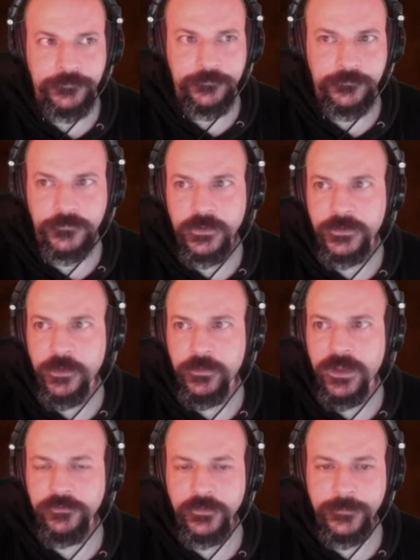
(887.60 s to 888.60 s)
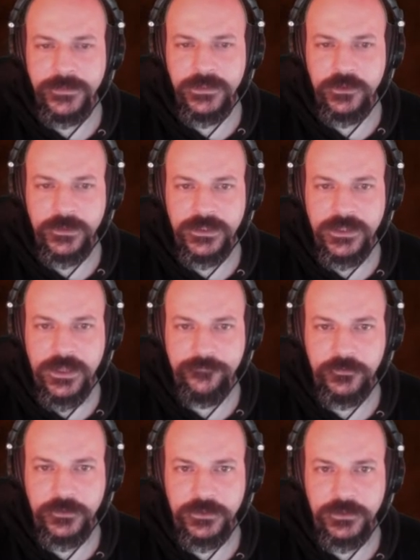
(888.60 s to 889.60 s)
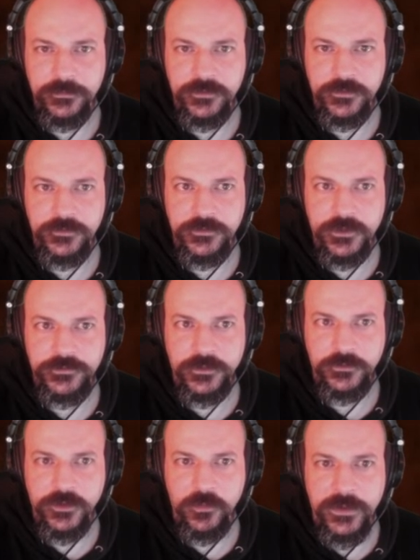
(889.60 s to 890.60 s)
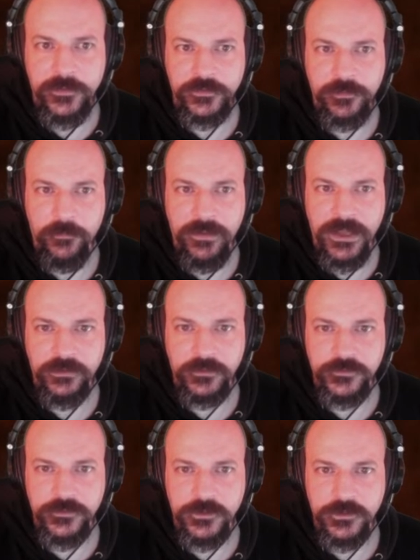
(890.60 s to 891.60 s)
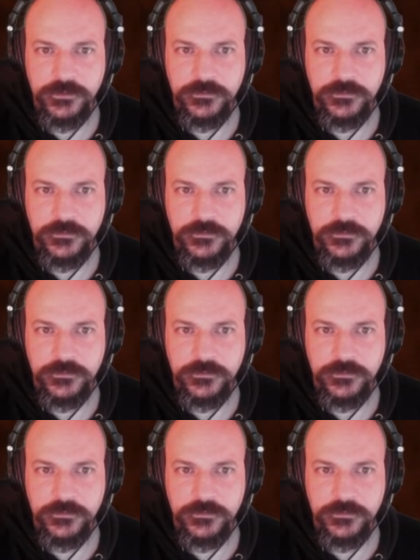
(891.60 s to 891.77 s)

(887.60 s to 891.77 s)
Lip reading: Now again, we have to be a little bit careful here because I don't know where those barbarians are.